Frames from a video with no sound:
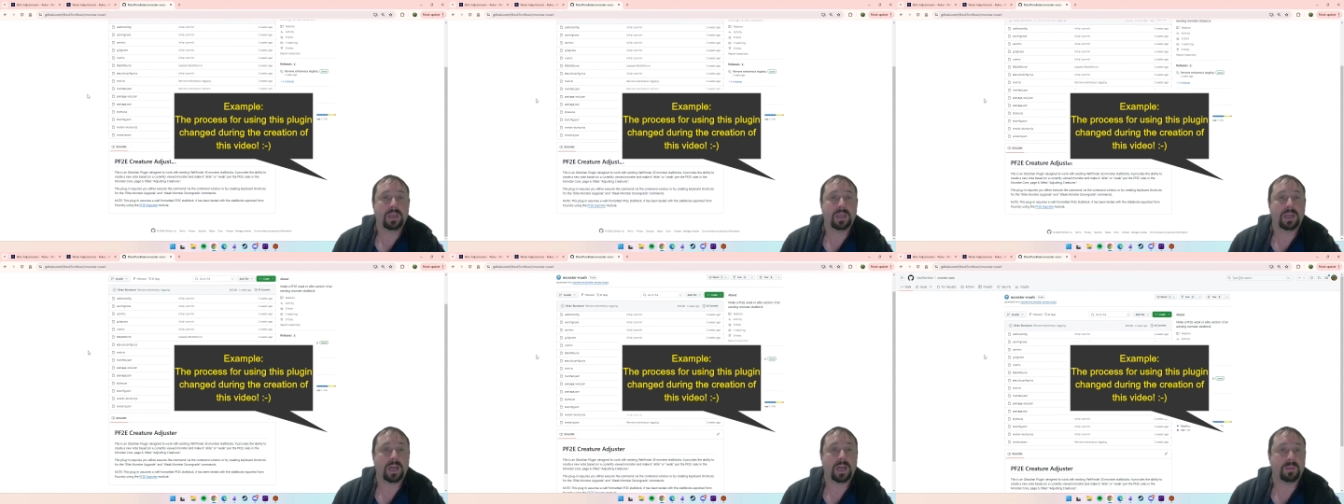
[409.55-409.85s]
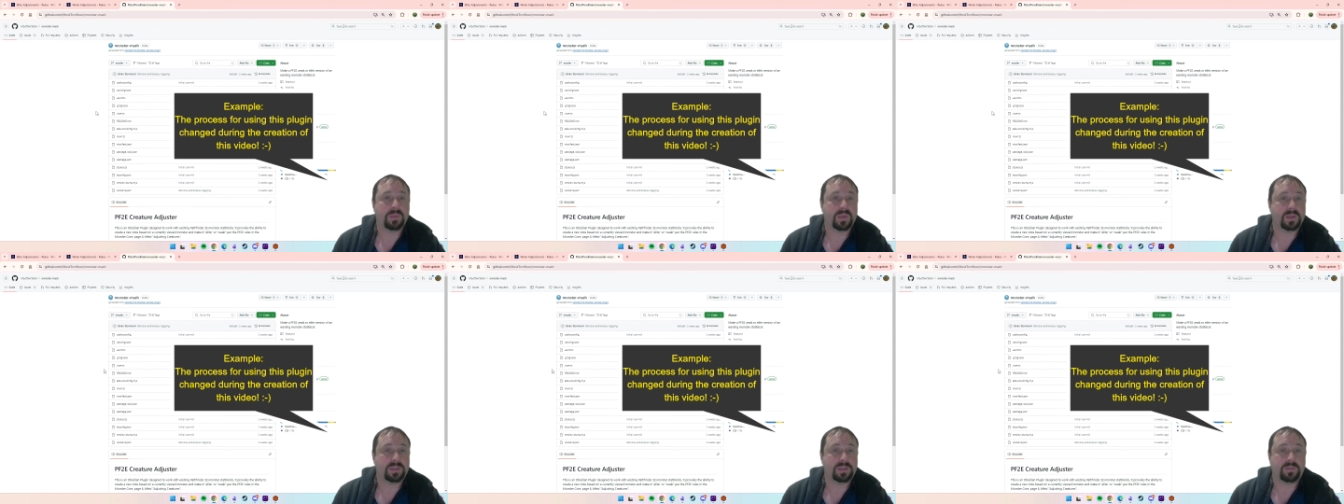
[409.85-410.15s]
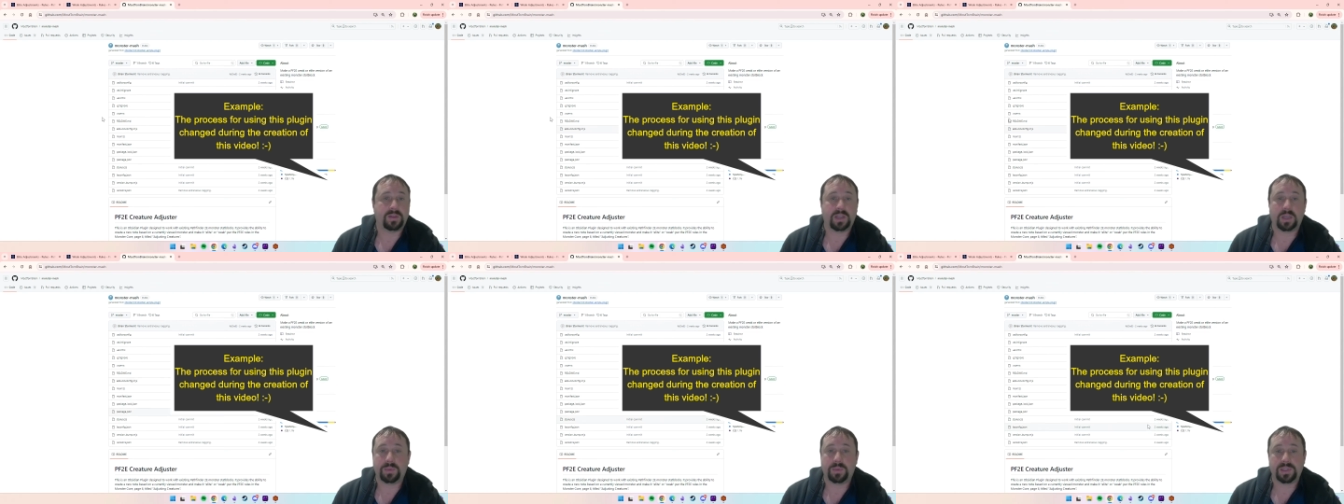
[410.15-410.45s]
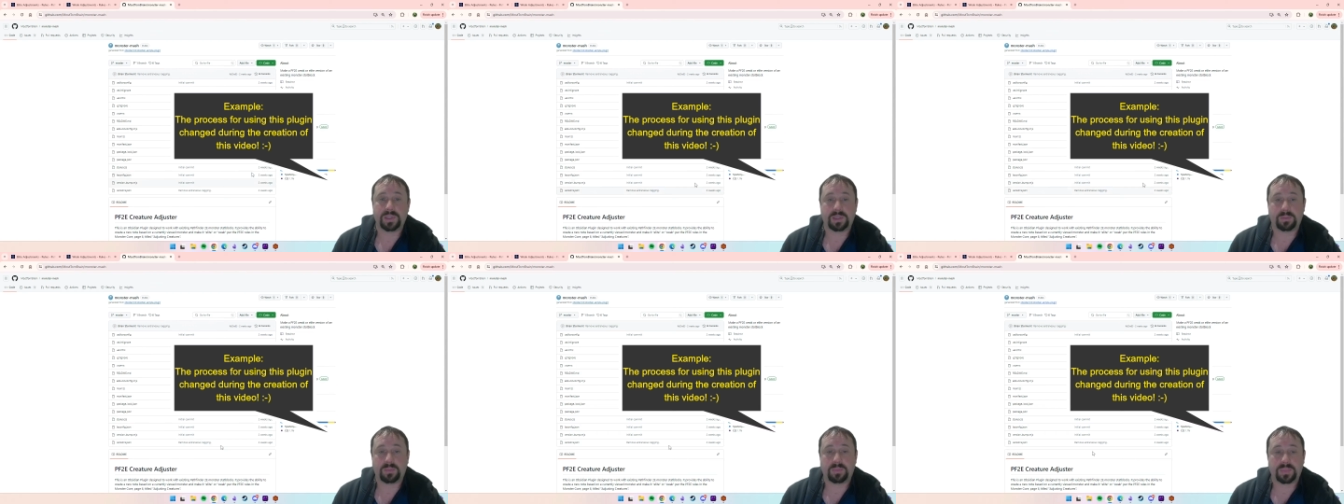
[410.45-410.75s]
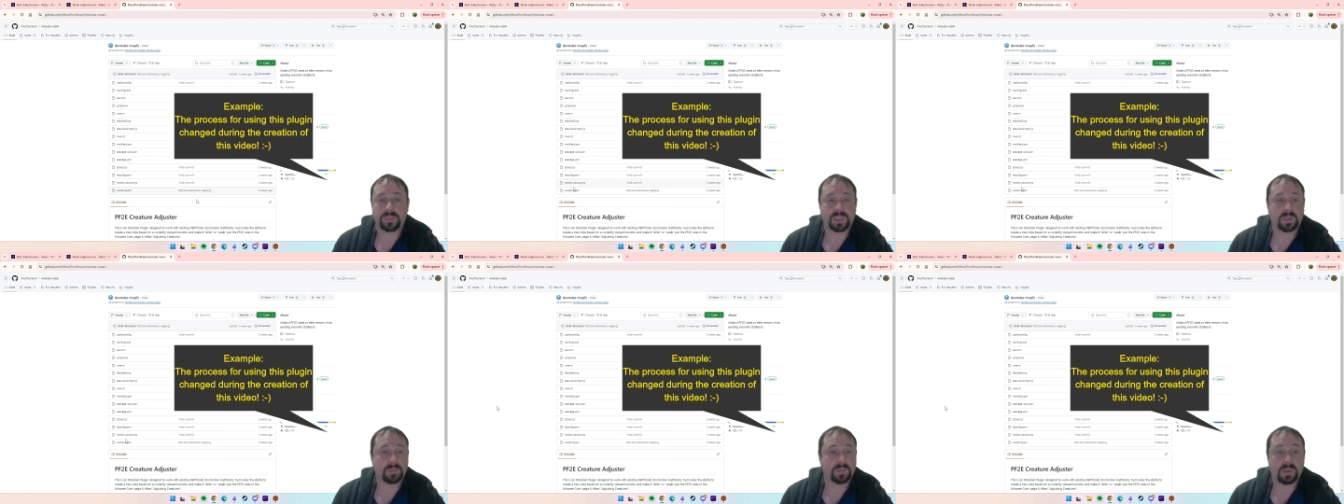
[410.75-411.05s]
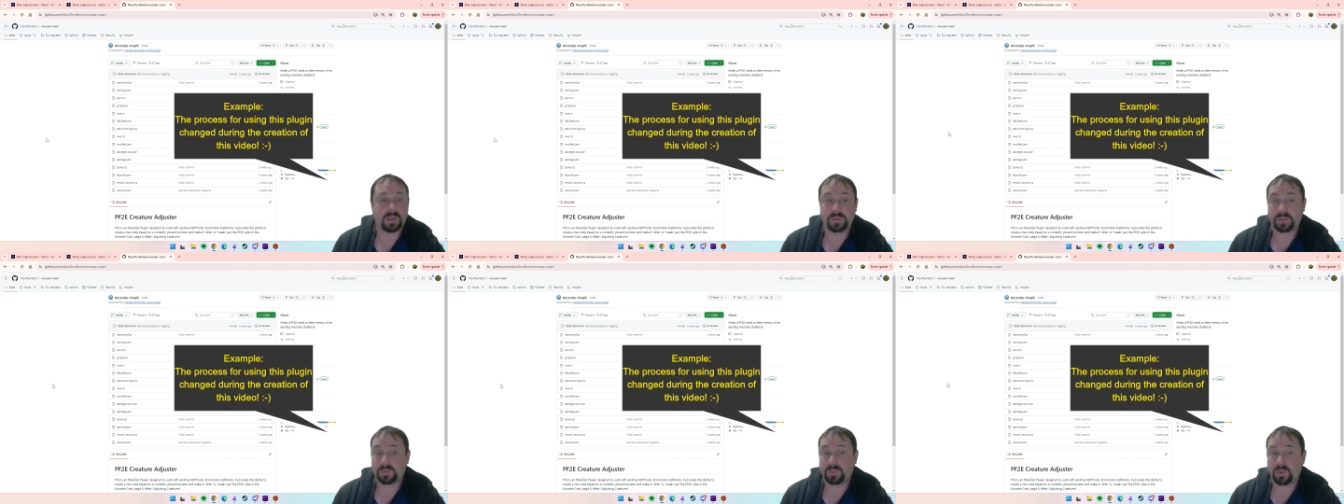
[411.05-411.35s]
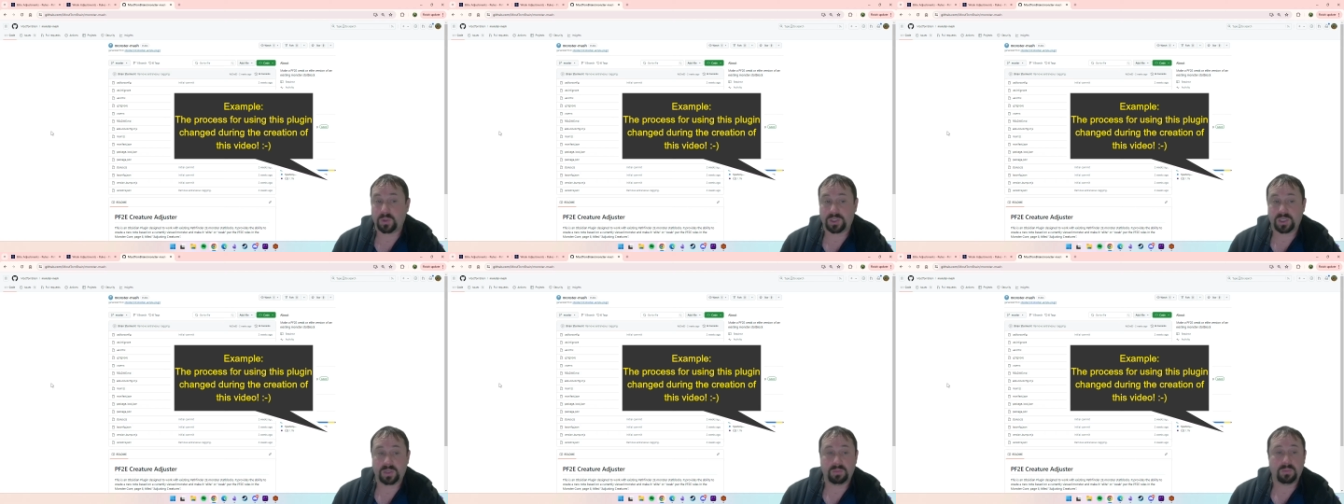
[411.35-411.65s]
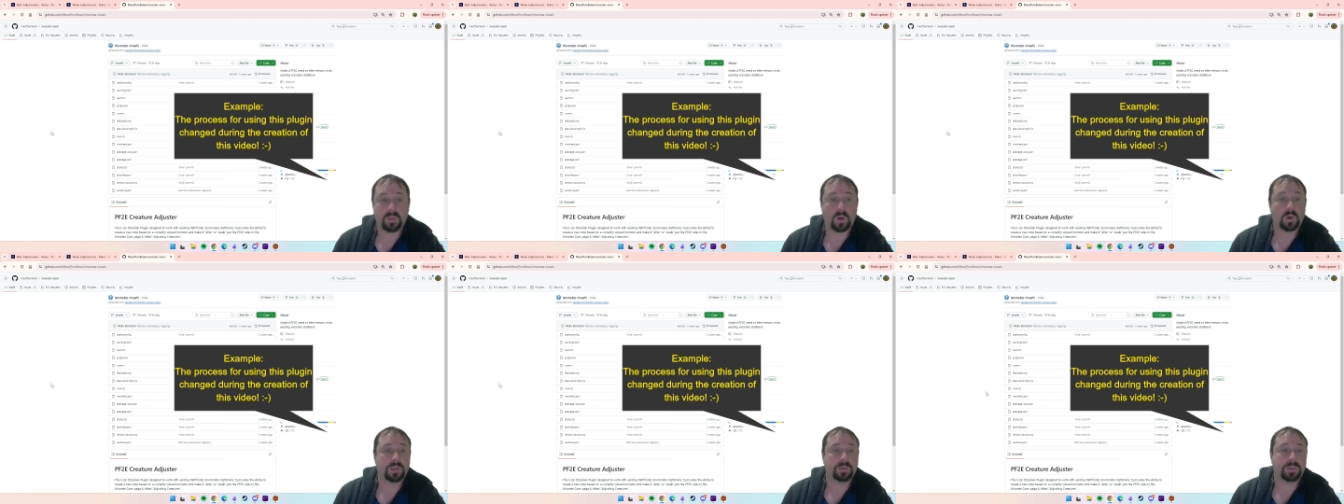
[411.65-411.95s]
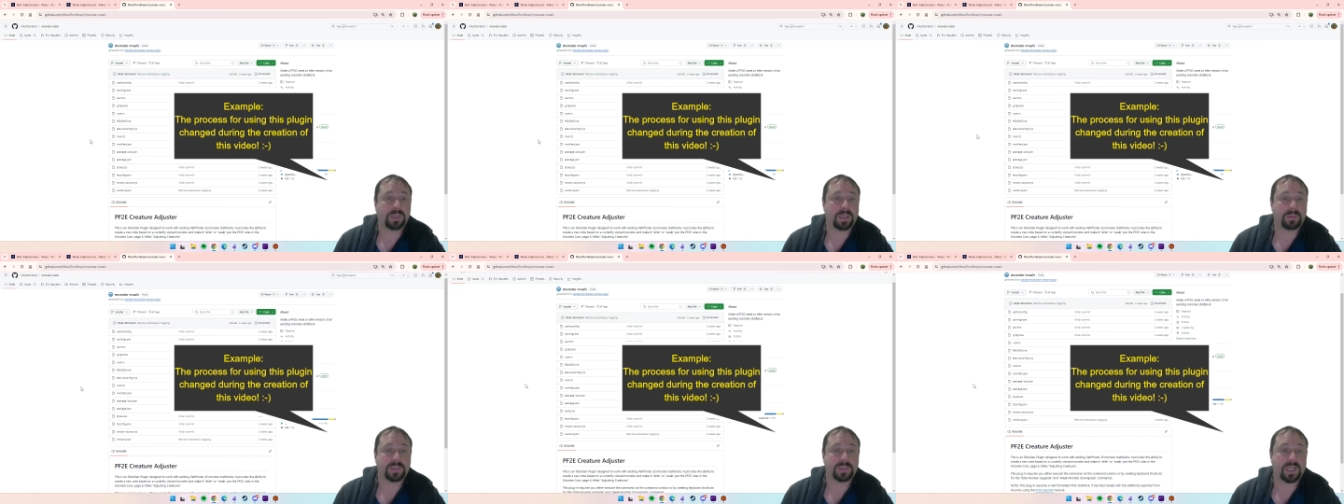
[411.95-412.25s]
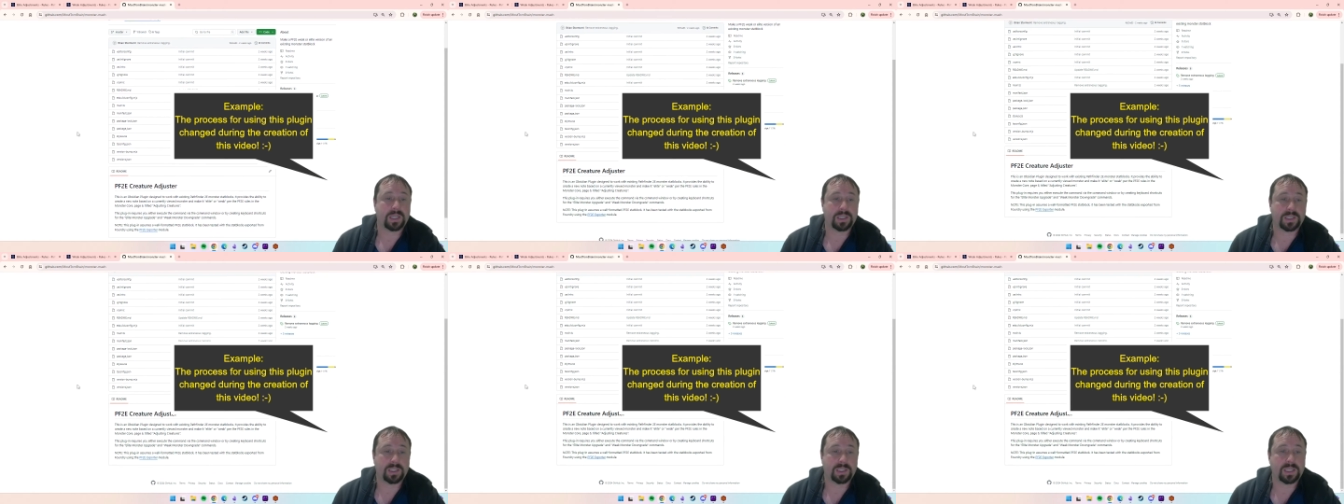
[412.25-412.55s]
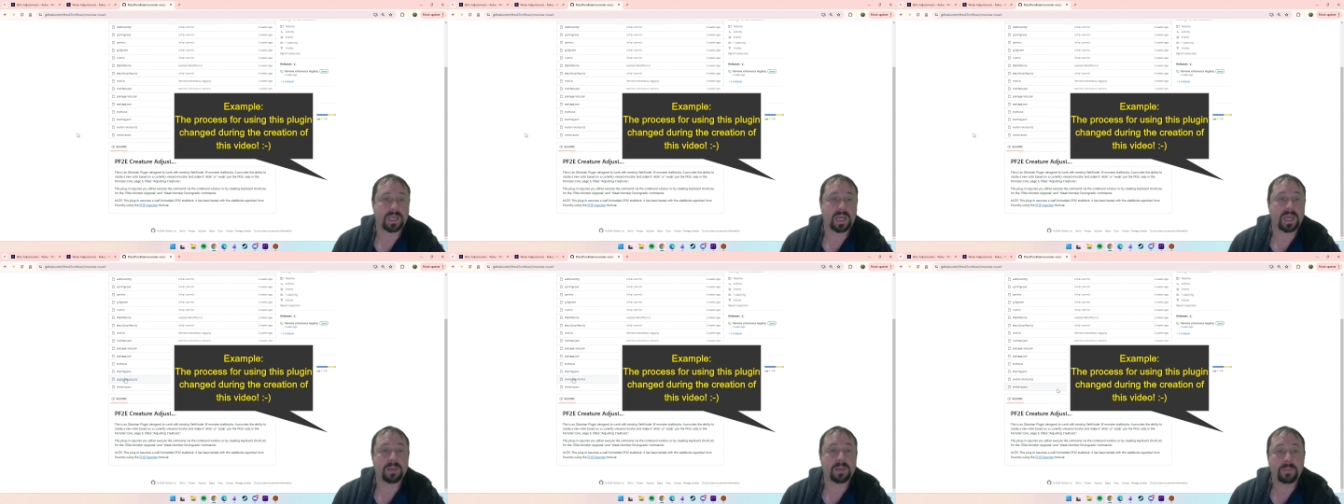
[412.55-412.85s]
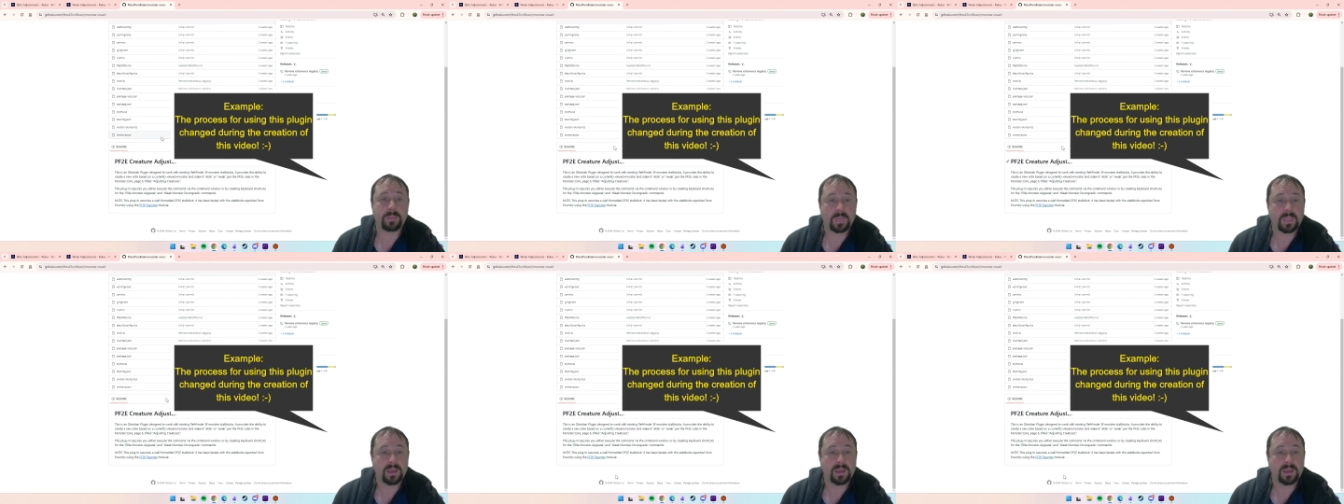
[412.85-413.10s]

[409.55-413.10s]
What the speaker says: The developers are sometimes pushing multiple updates a day.